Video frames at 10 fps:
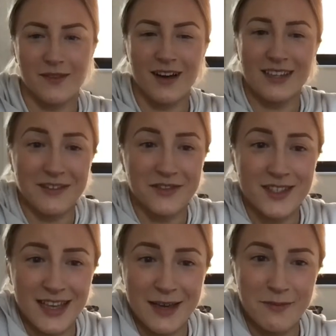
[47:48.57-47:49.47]
I'd have to
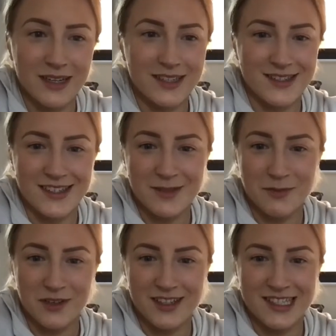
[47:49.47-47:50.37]
say blisters
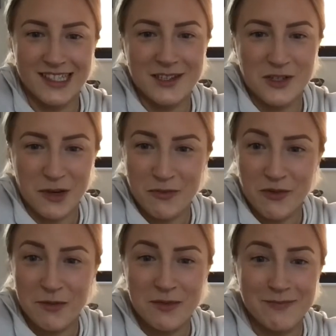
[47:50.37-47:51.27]
because the chub
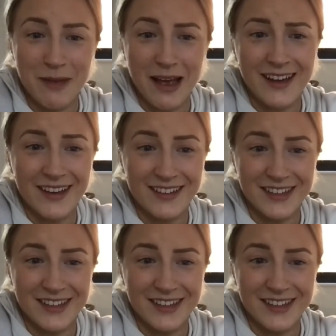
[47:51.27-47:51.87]
rub is bad.